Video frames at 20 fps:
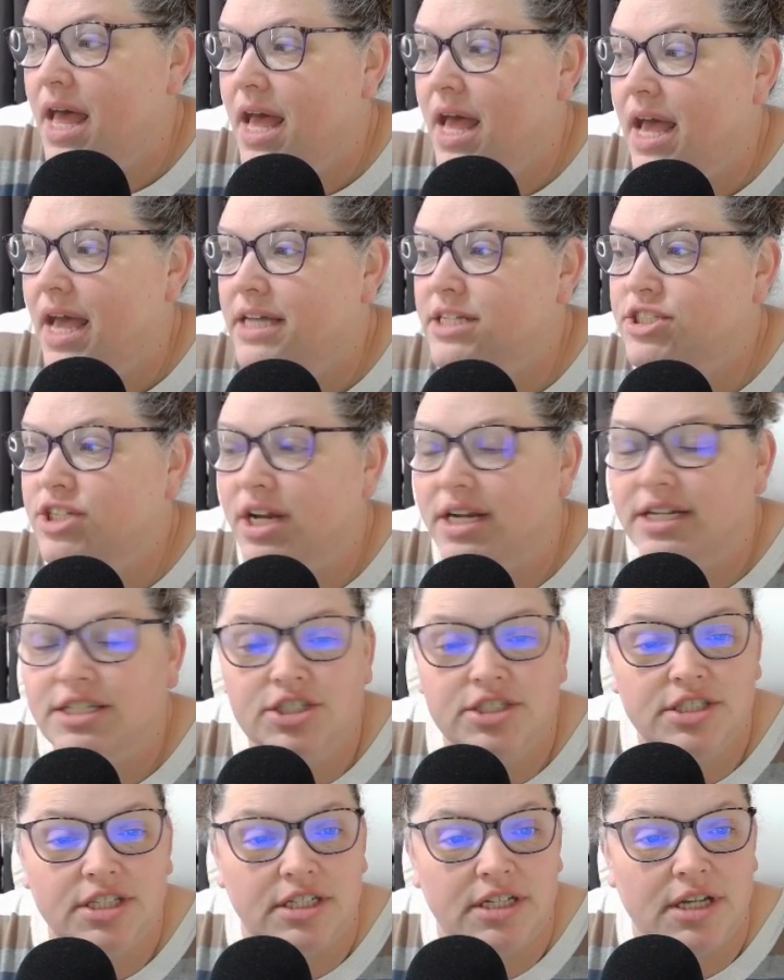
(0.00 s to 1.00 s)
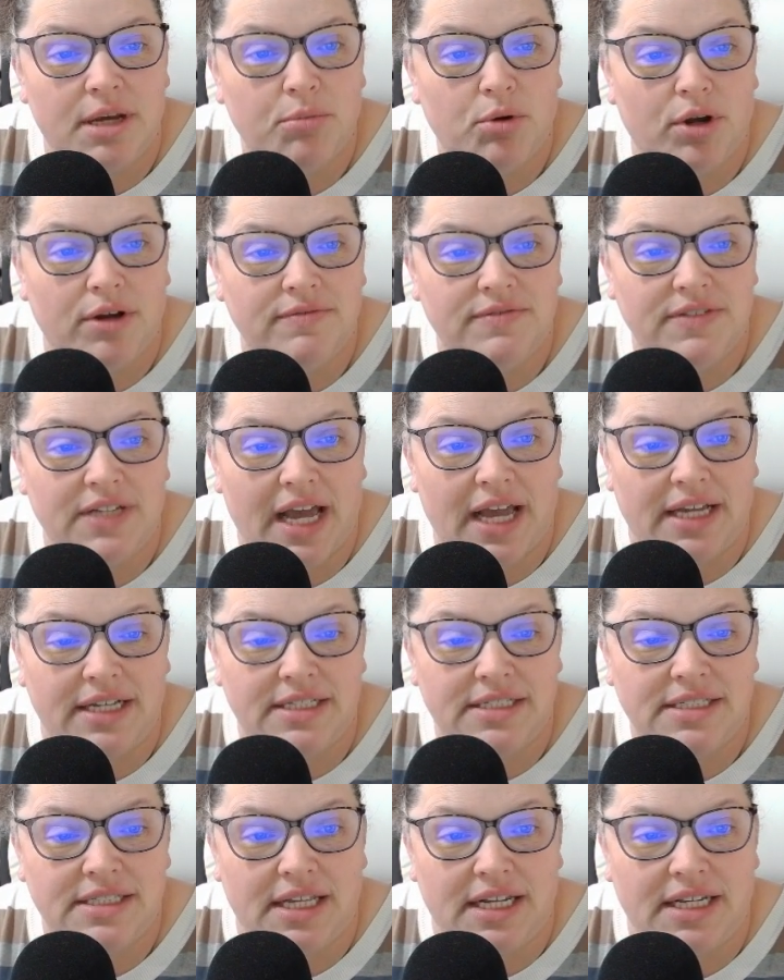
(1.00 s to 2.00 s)
It changes the number of
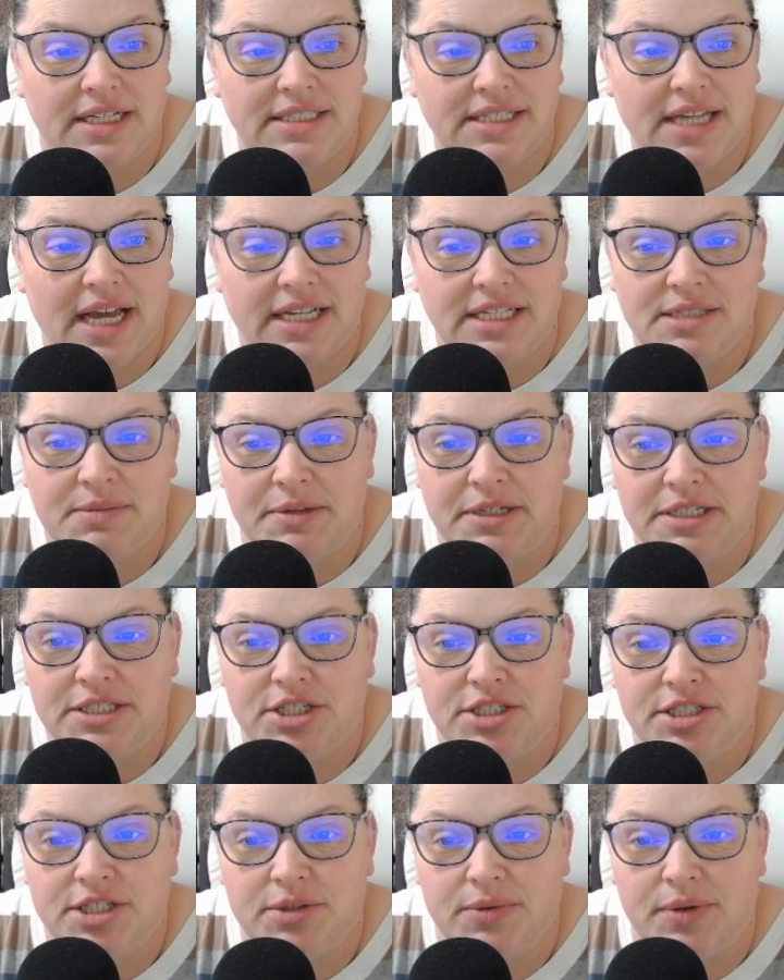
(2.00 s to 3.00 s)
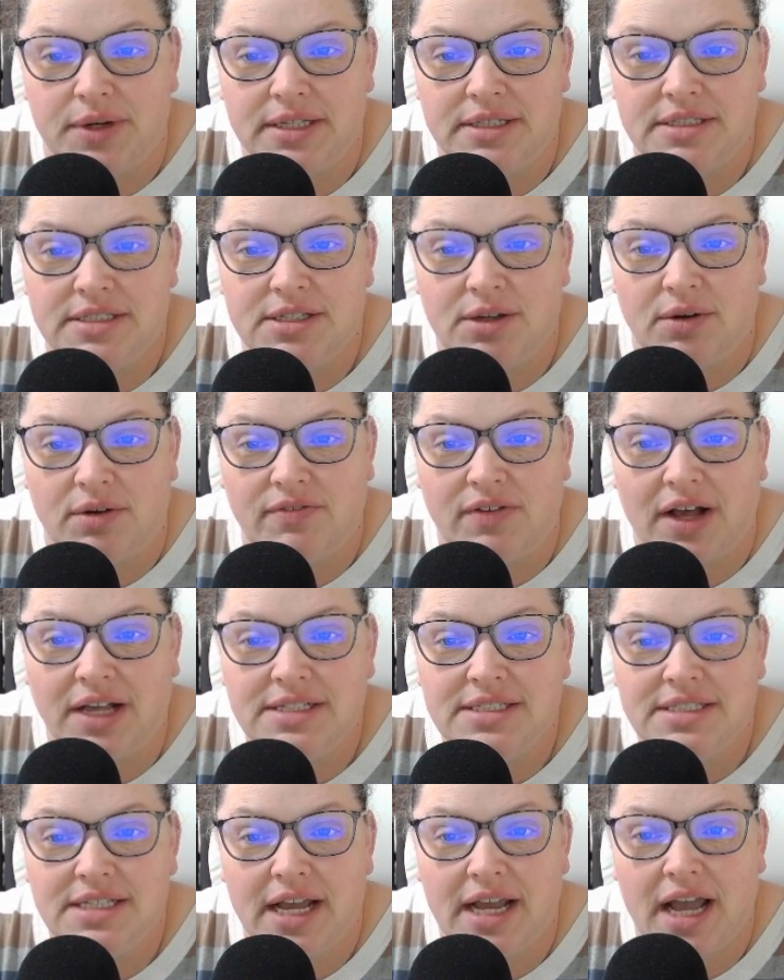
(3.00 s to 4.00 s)
days that it takes me to do it. So if I
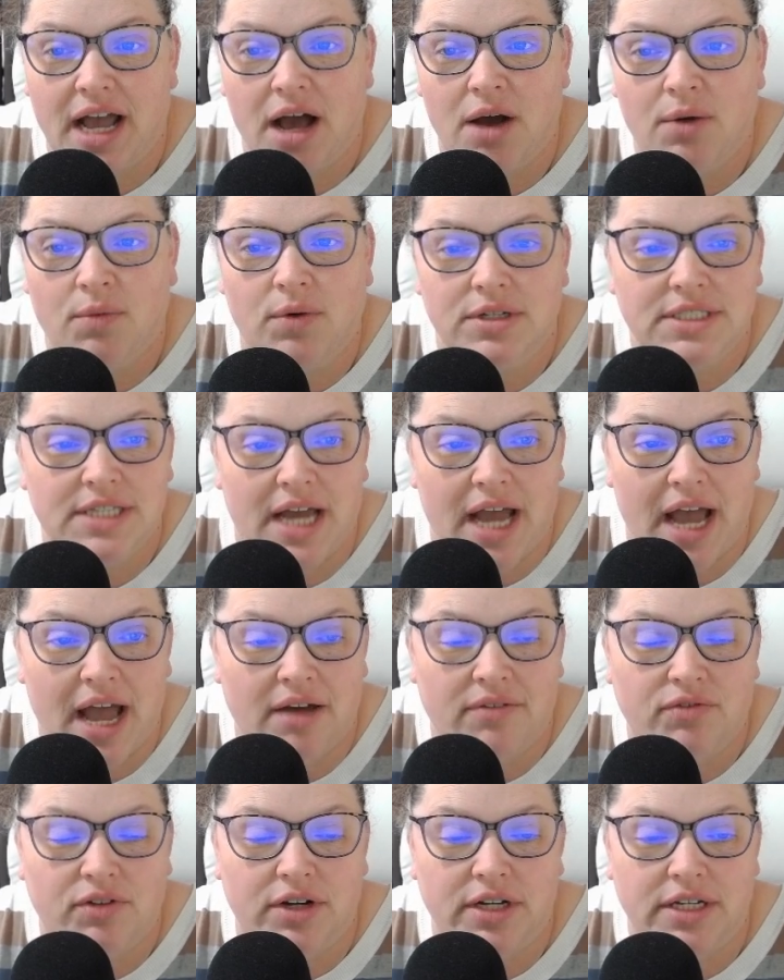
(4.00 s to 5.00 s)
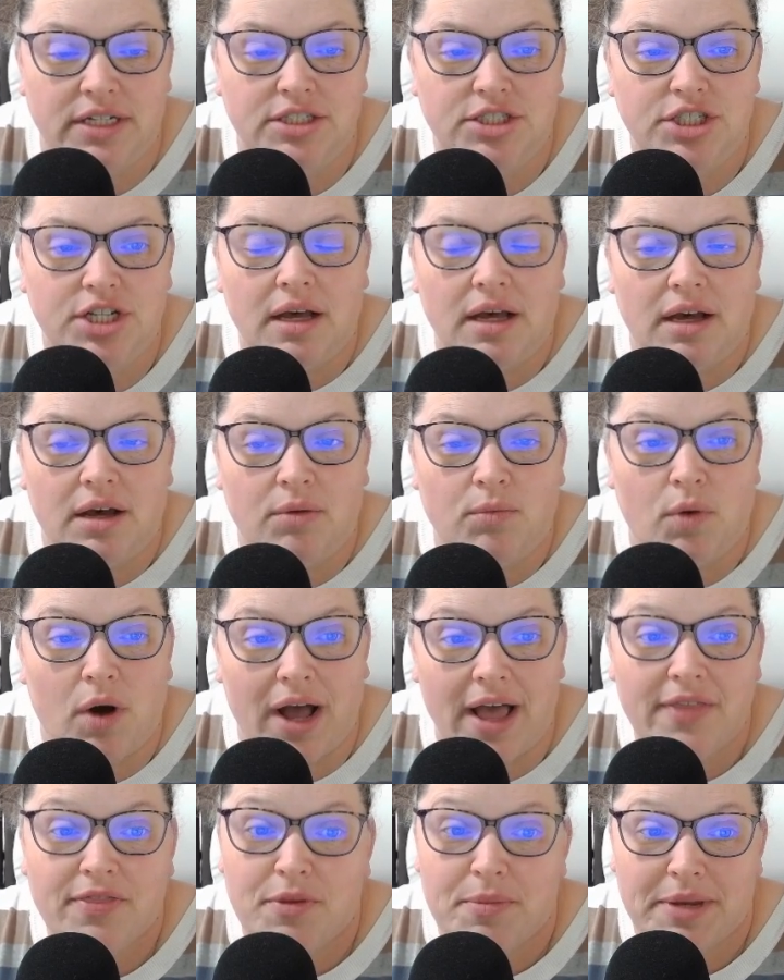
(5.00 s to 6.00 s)
say I want to average, well,
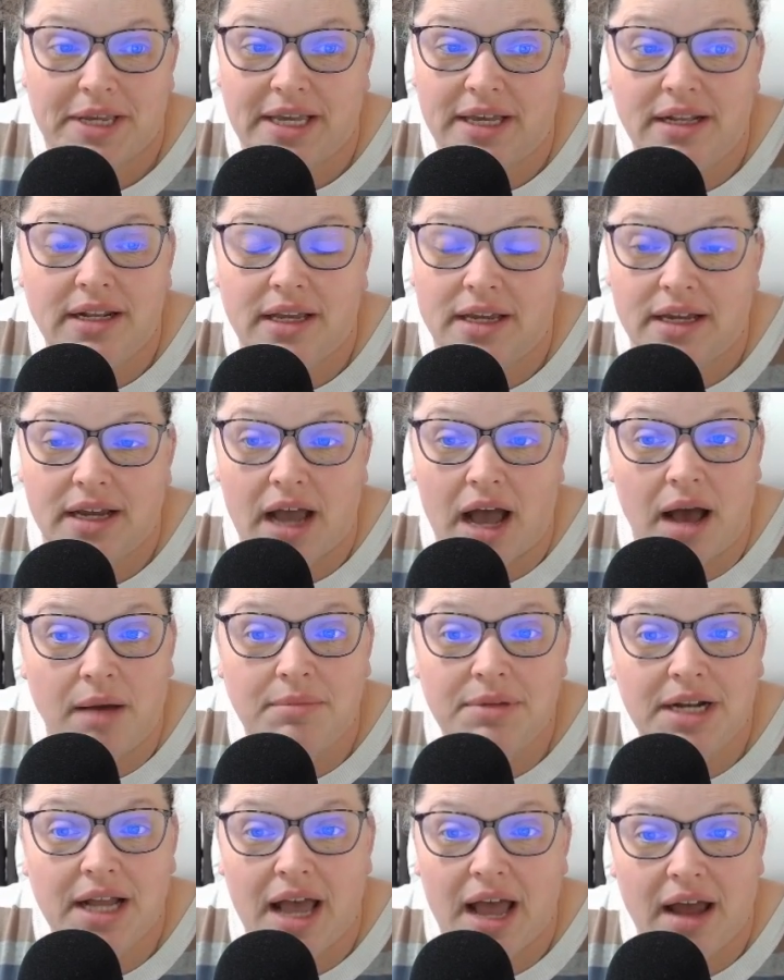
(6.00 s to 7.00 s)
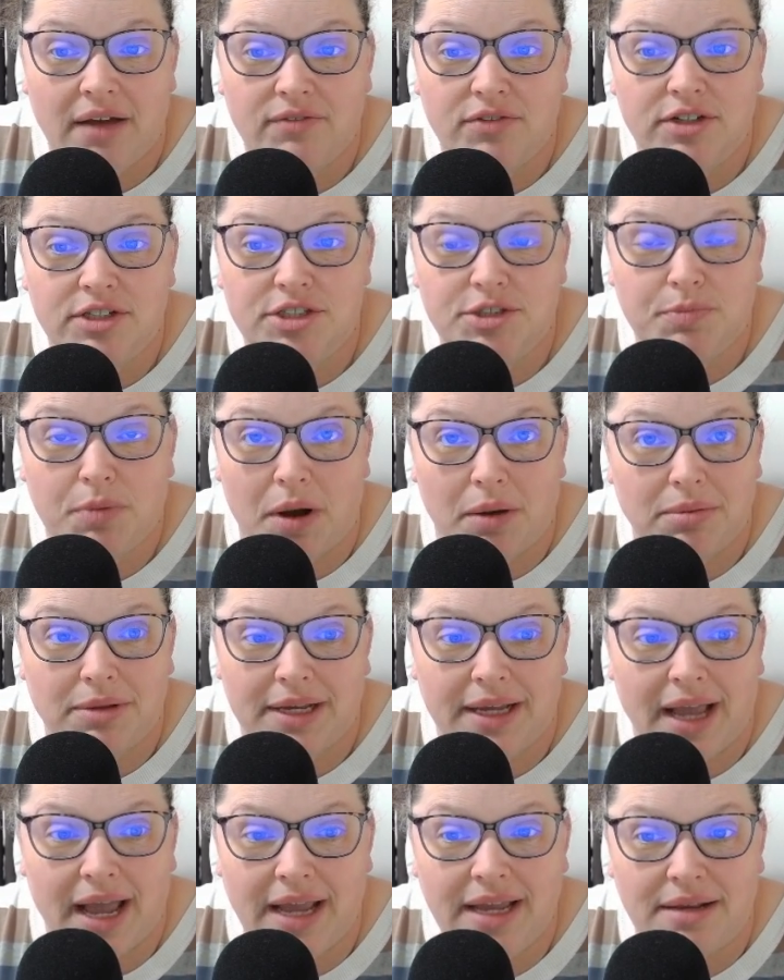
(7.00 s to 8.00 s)
at the beginning, I'm going to average
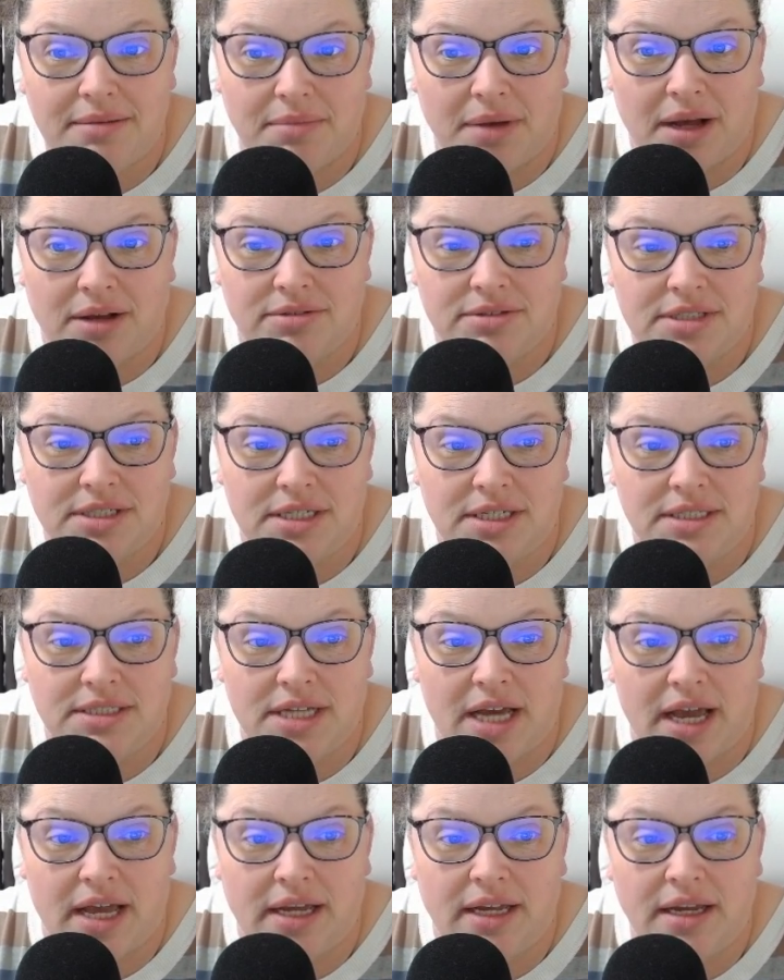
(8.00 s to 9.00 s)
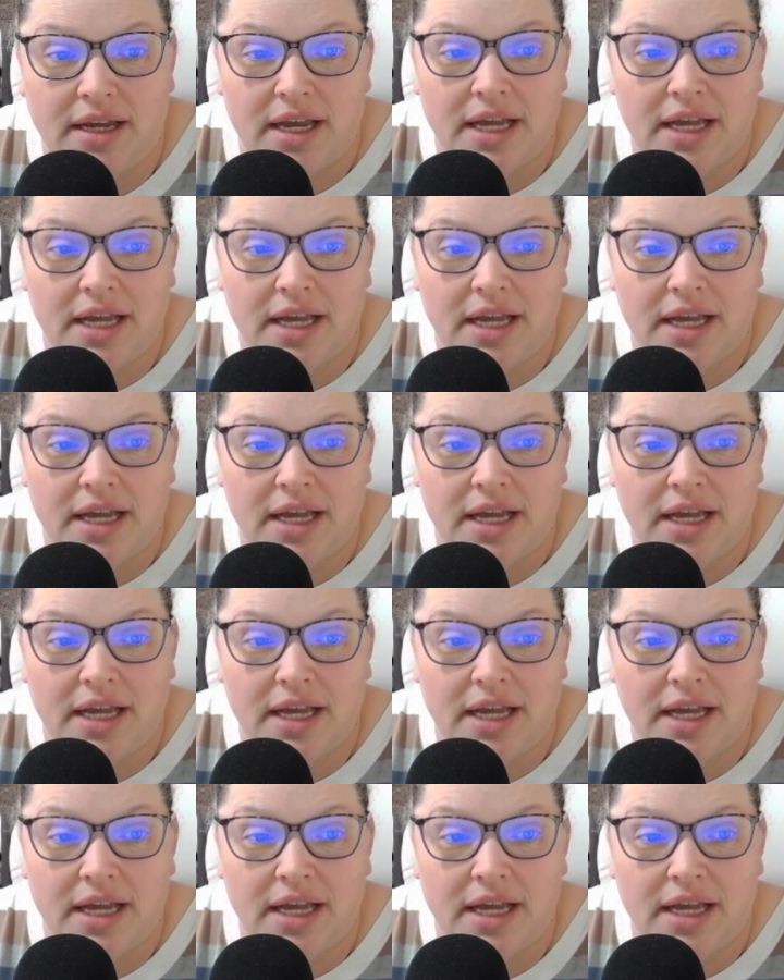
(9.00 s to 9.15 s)
probably 8 miles a day.